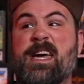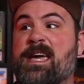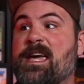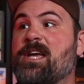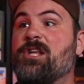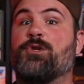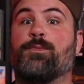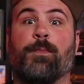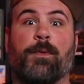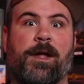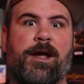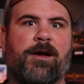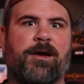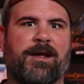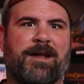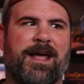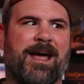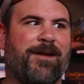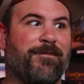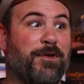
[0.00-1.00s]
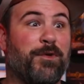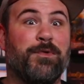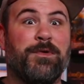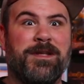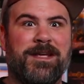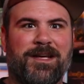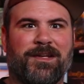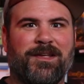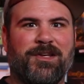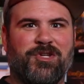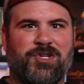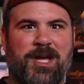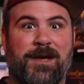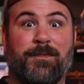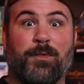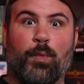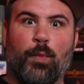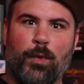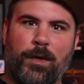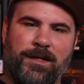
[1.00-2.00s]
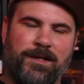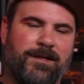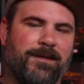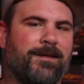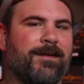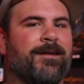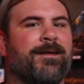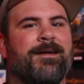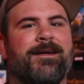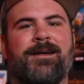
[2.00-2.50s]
each player can have uniquely shaped wooden